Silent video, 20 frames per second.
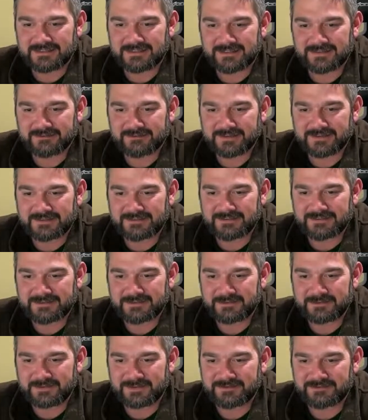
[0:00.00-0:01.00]
clarified
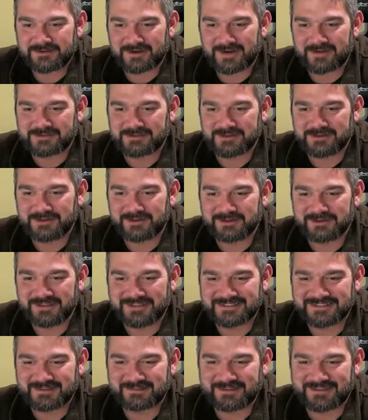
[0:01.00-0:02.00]
grams of gold, not
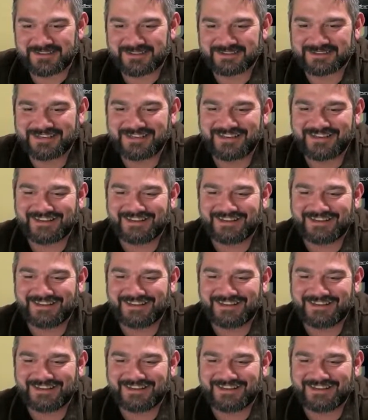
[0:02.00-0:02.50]
something else.